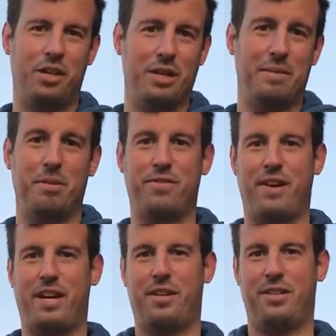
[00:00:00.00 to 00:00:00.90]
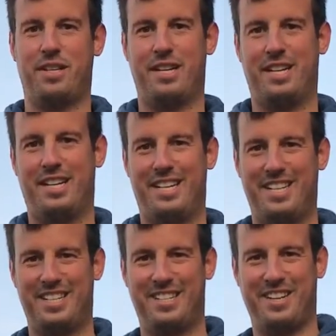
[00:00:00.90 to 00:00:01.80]
atmosphere, good I
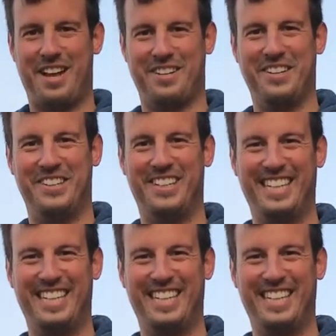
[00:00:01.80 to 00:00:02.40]
don't know.